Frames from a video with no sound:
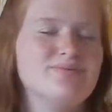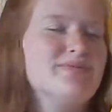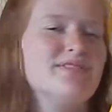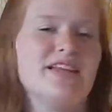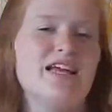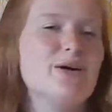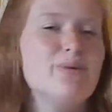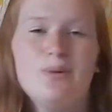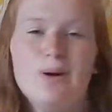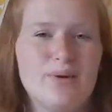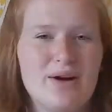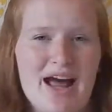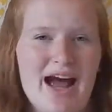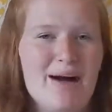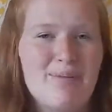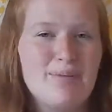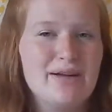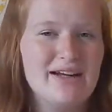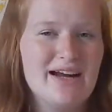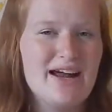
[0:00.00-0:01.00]
it won't
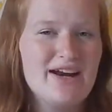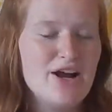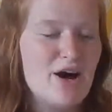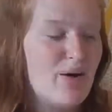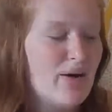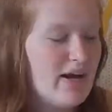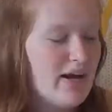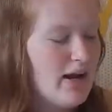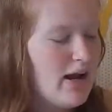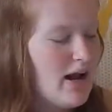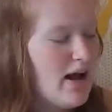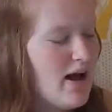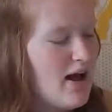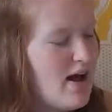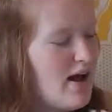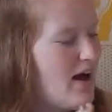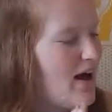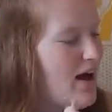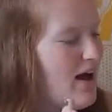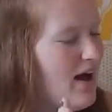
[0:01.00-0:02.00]
happen, I know it,
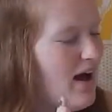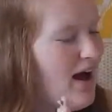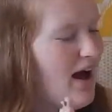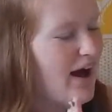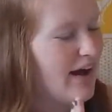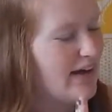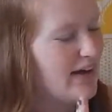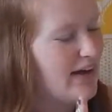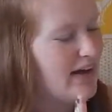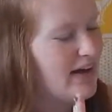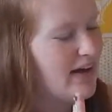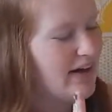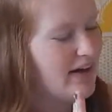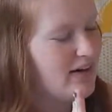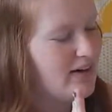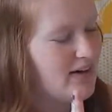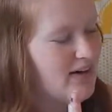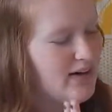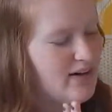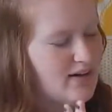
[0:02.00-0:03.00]
I
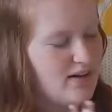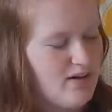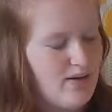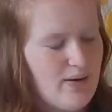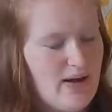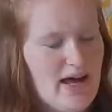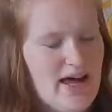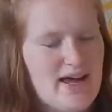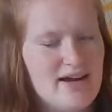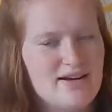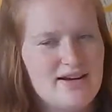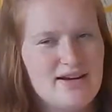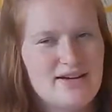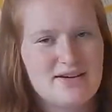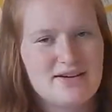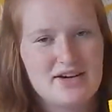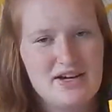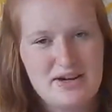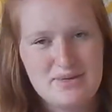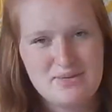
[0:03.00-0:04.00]
can go ahead and
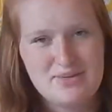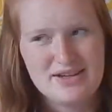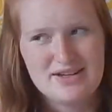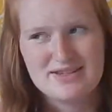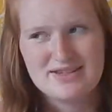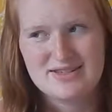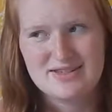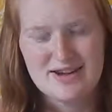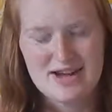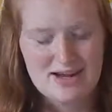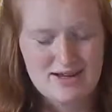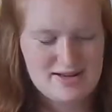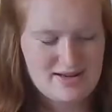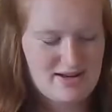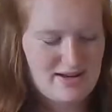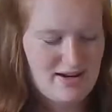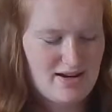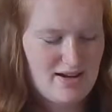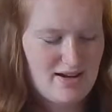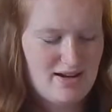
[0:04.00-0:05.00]
keep this nice
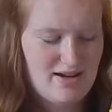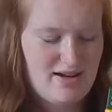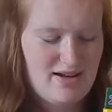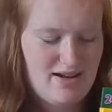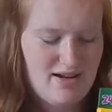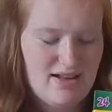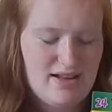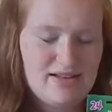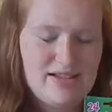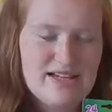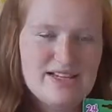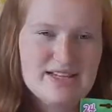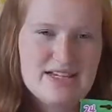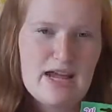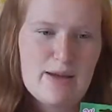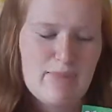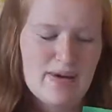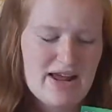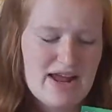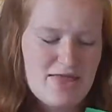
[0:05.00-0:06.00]
and at least
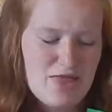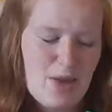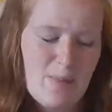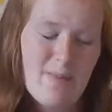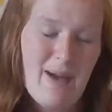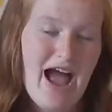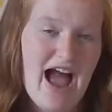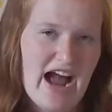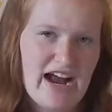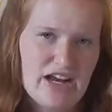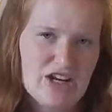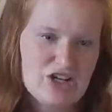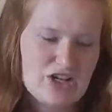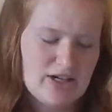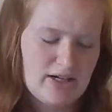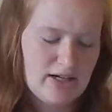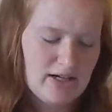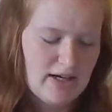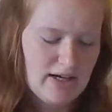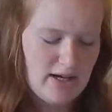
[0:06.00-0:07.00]
keep it in the
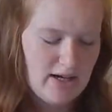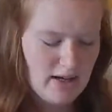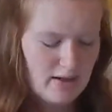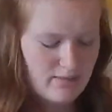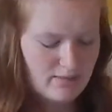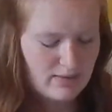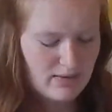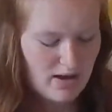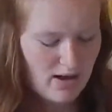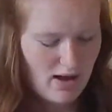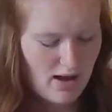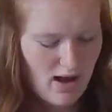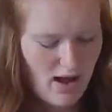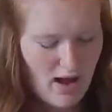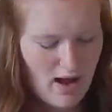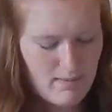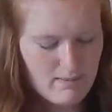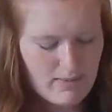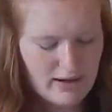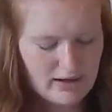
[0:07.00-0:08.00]
packaging.
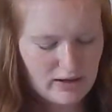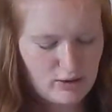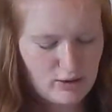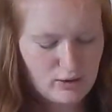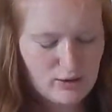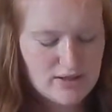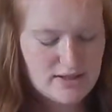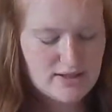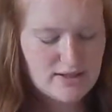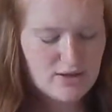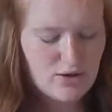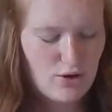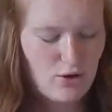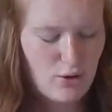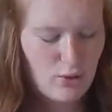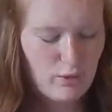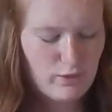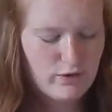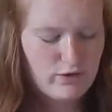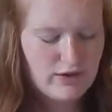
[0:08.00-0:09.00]
My goal is to
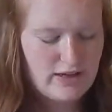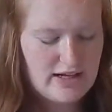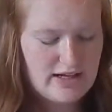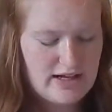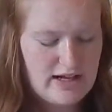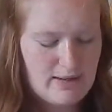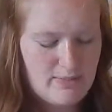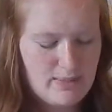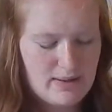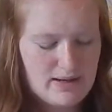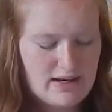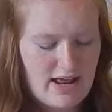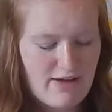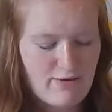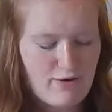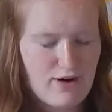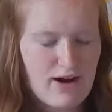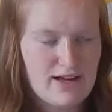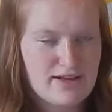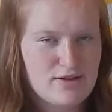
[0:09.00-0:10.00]
hopefully keep it
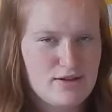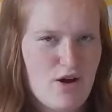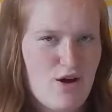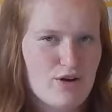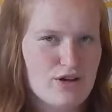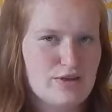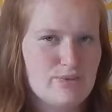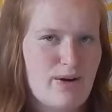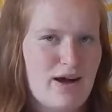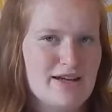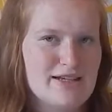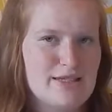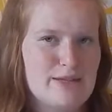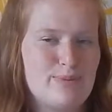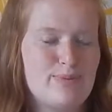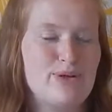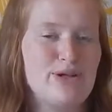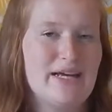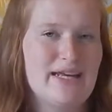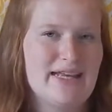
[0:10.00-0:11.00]
for as long as
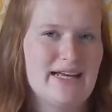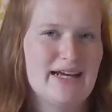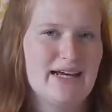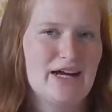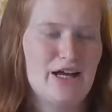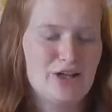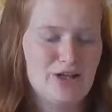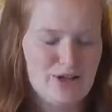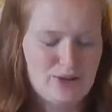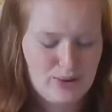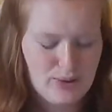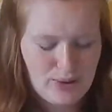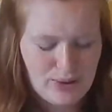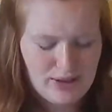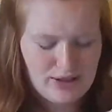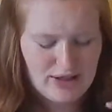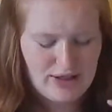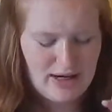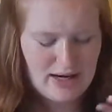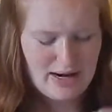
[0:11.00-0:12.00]
possible in the colored
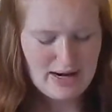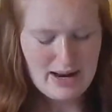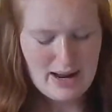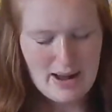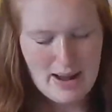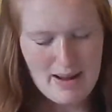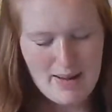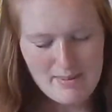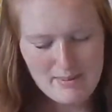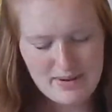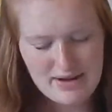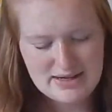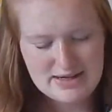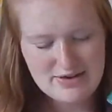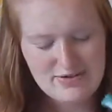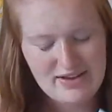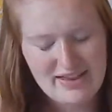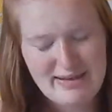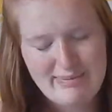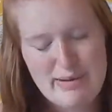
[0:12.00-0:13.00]
order, but
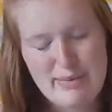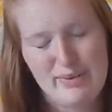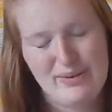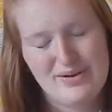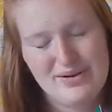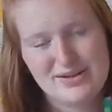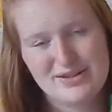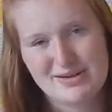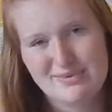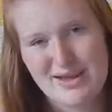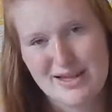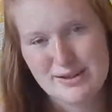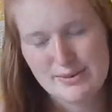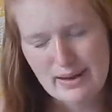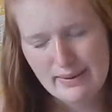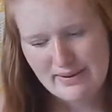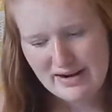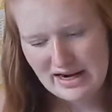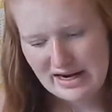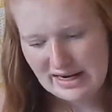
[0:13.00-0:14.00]
if I let people use them, that's
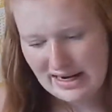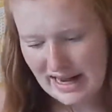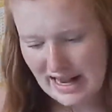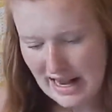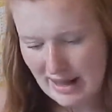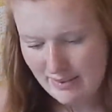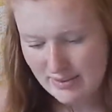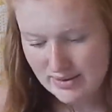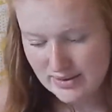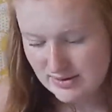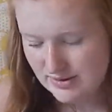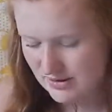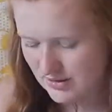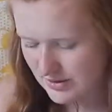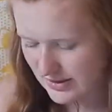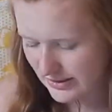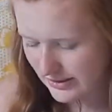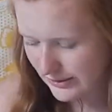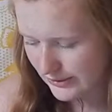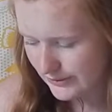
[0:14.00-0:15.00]
probably not going to happen, so